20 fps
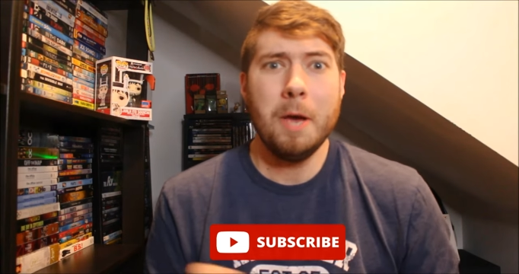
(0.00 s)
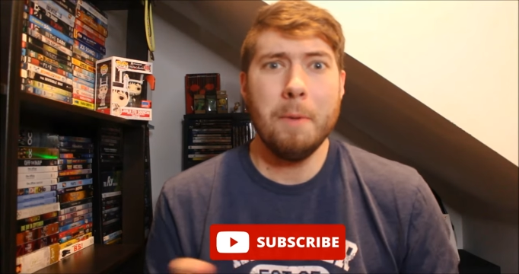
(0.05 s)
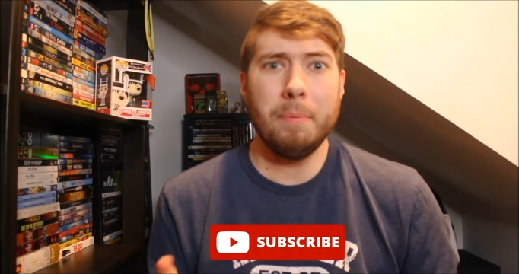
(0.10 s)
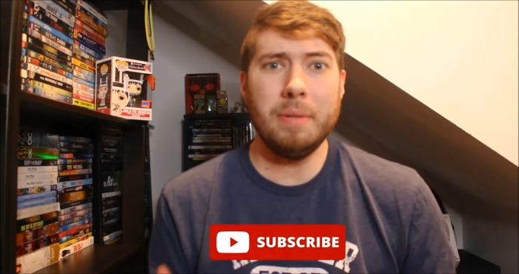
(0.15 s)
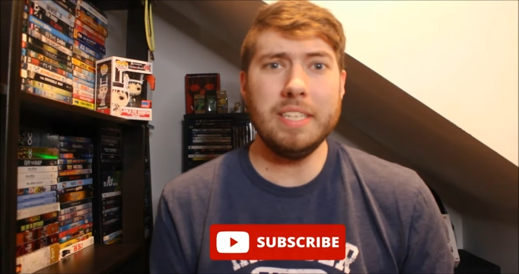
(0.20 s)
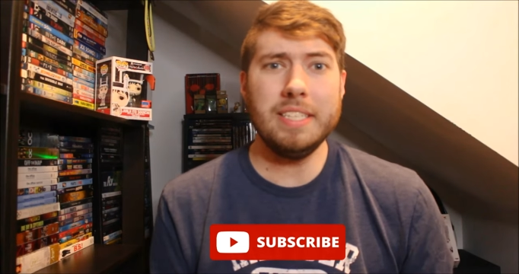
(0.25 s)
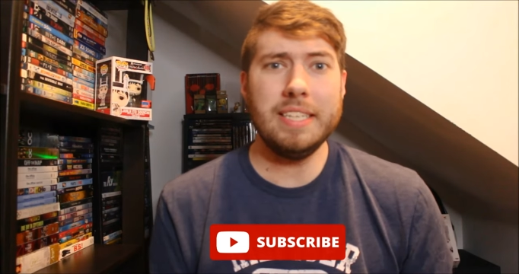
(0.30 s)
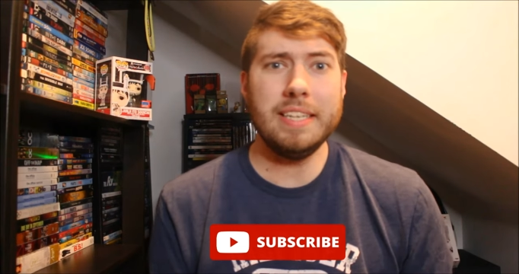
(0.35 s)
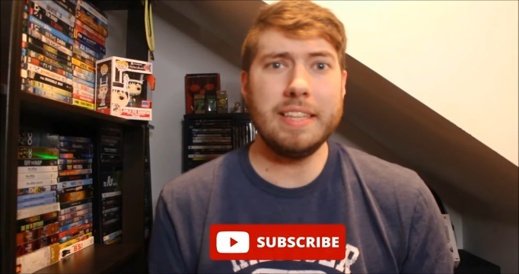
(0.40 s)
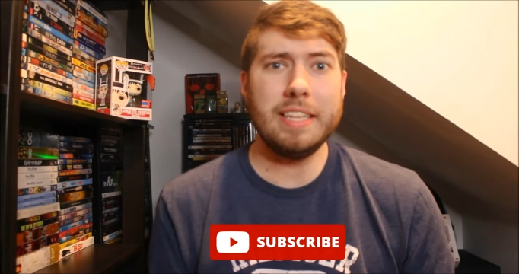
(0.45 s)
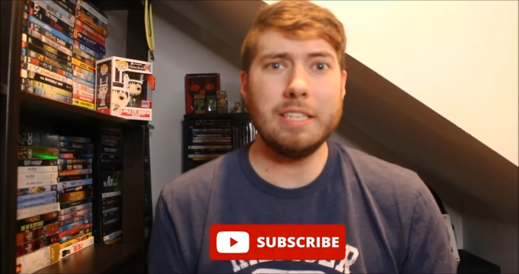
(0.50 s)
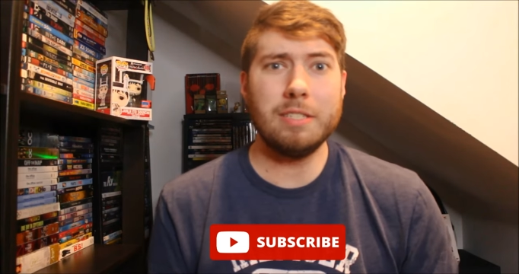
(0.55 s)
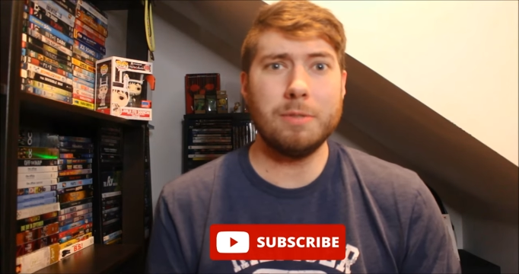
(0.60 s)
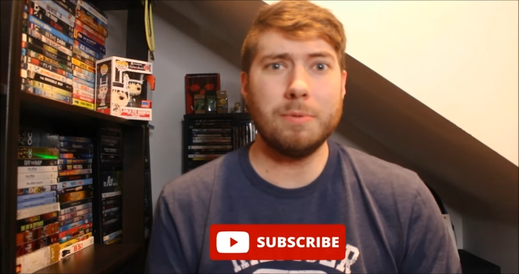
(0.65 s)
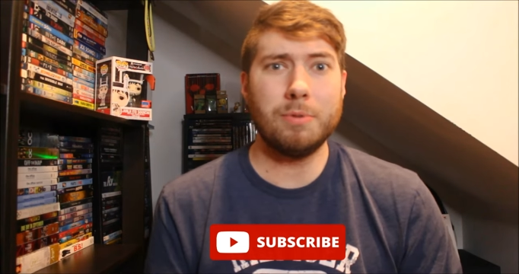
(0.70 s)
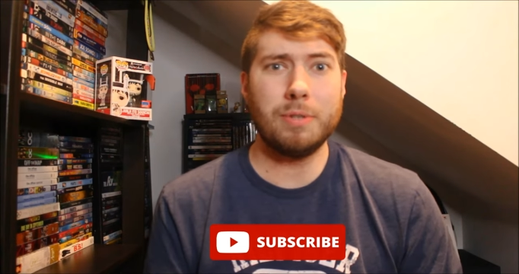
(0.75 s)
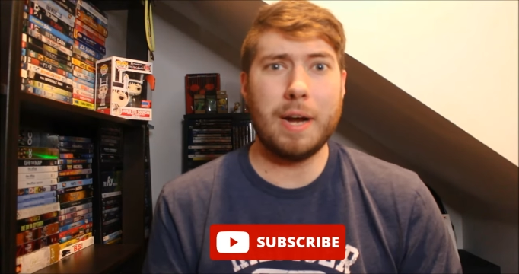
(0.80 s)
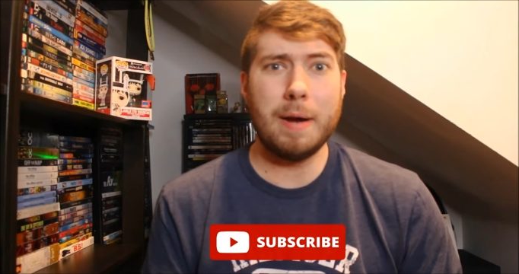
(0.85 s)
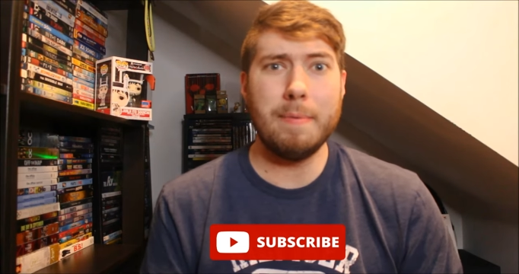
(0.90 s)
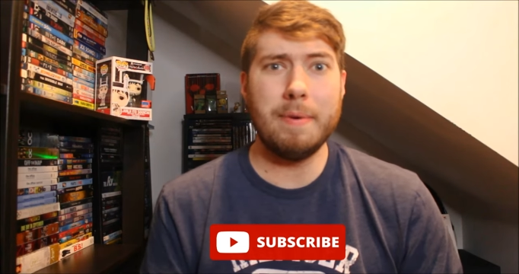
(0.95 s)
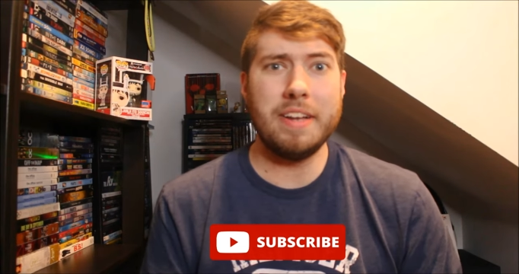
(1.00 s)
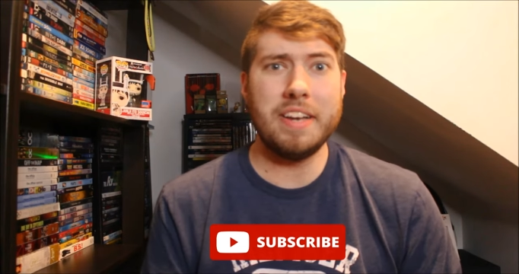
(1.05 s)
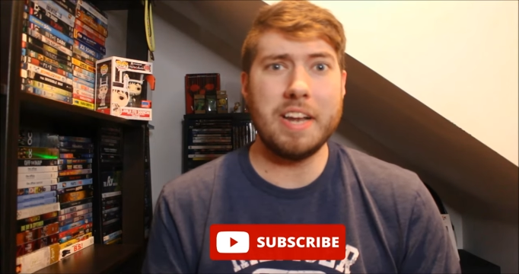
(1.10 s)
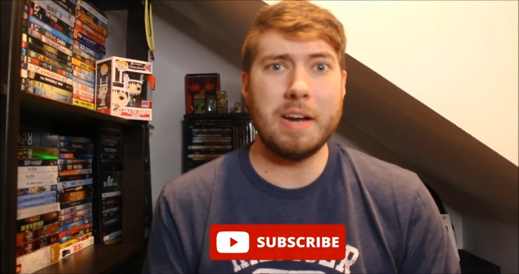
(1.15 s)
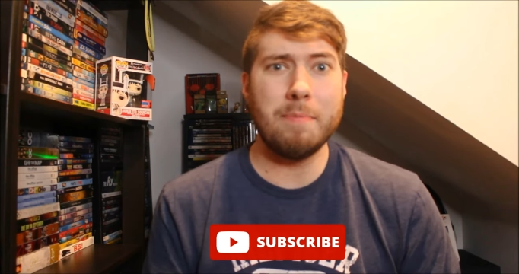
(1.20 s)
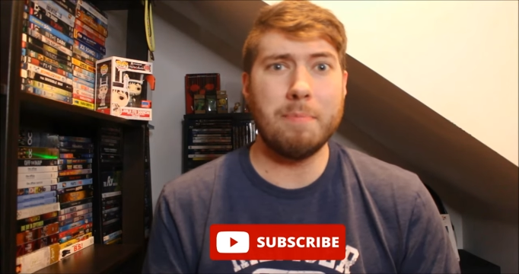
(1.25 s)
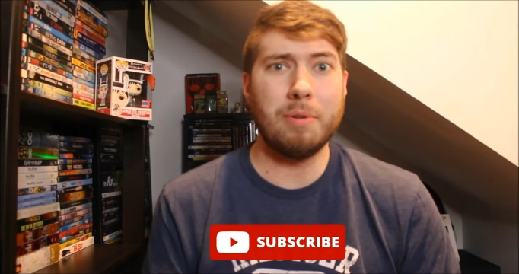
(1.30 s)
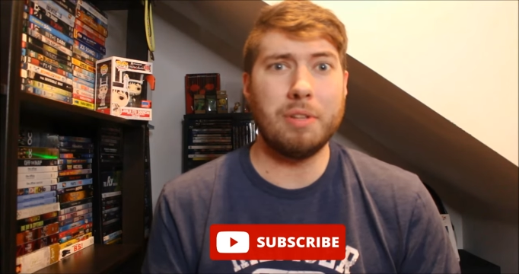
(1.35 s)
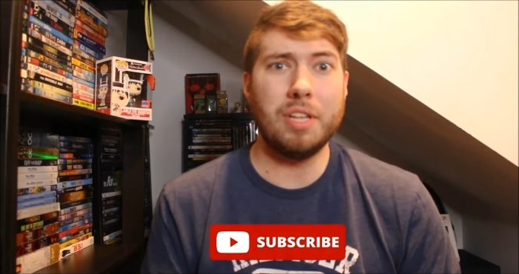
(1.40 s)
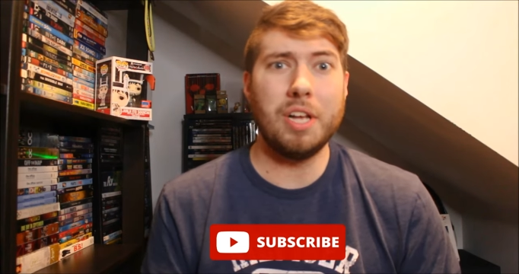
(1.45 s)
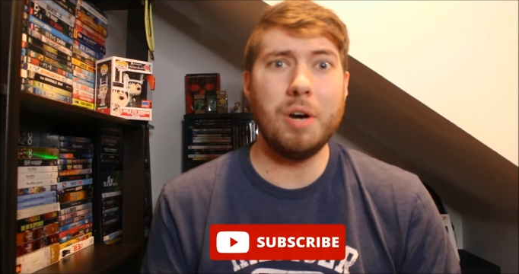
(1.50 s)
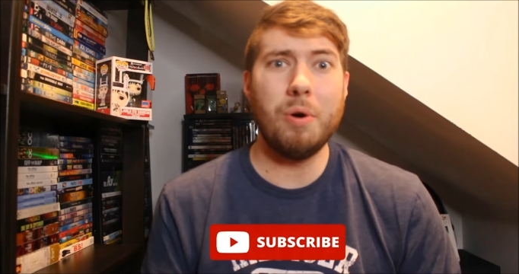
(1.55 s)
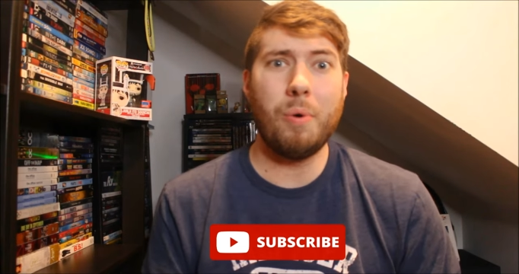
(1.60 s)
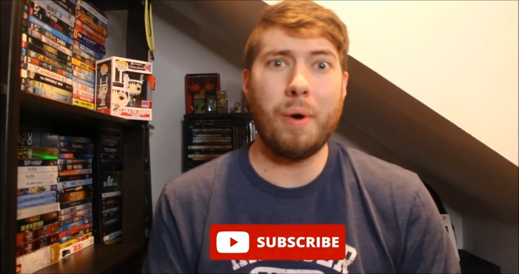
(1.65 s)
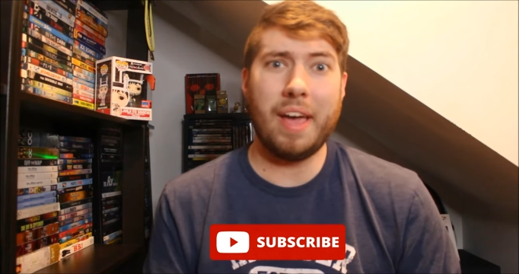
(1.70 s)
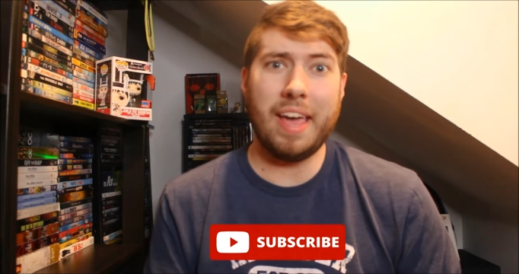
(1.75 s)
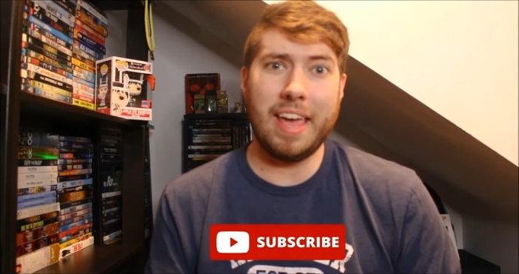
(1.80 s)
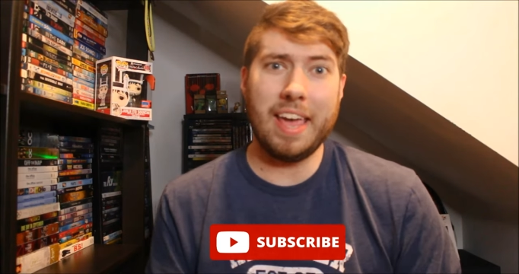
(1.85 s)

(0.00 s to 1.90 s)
please hit that subscribe button down below,